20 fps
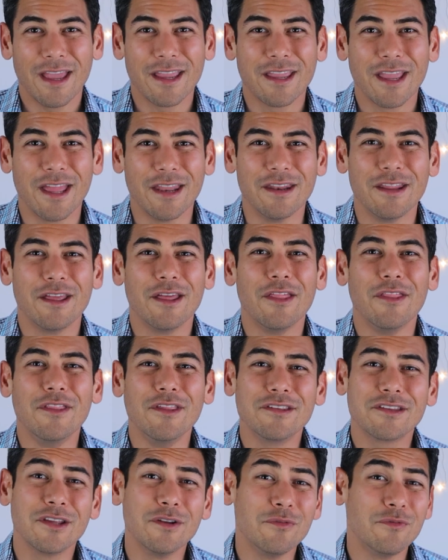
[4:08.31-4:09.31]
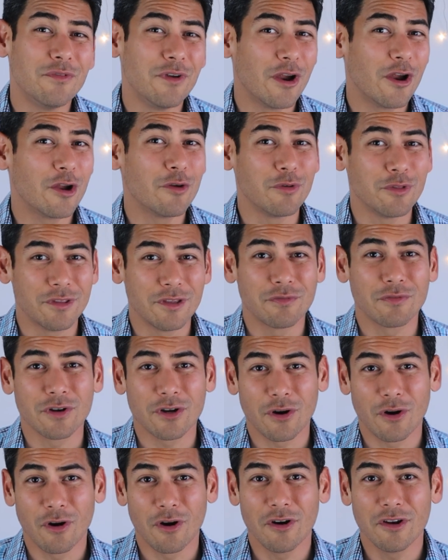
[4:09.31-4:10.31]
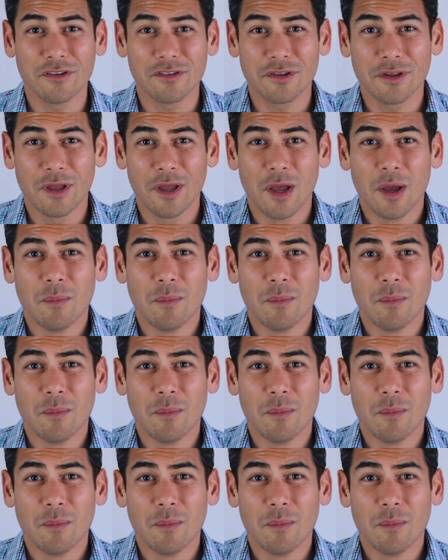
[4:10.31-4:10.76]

Again, this can vary with different cards,